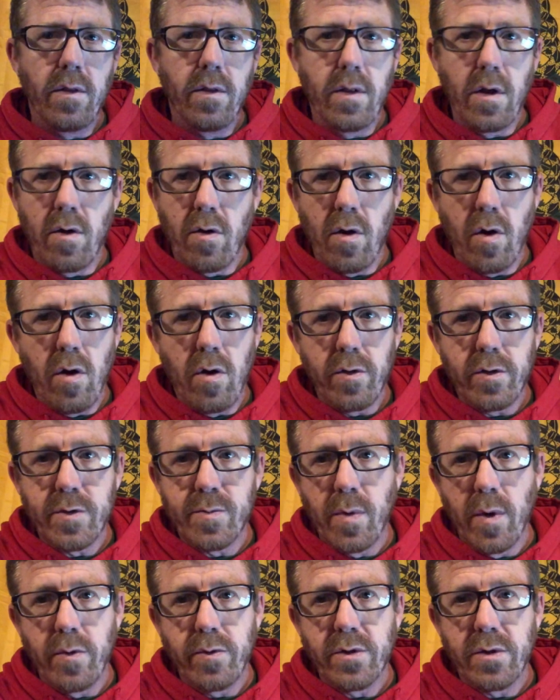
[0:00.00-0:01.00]
They're all
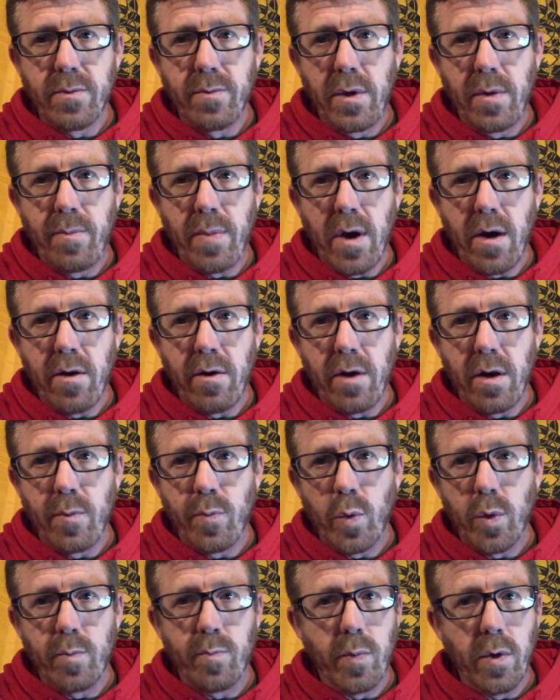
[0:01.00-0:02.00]
supposed to be paired
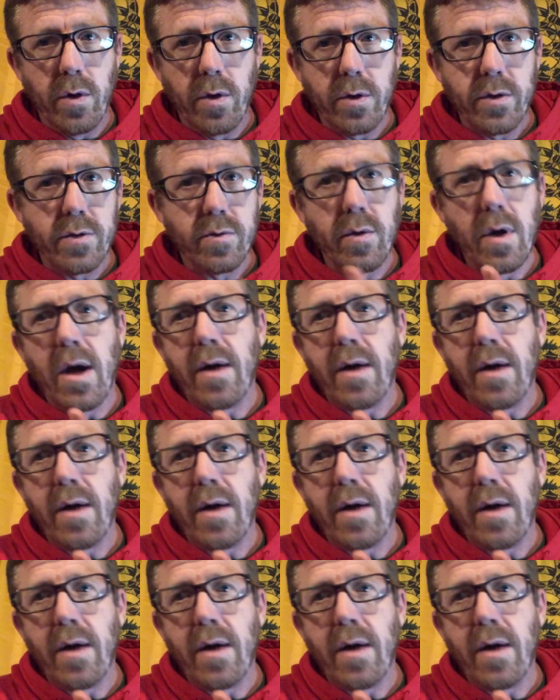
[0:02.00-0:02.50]
up with books.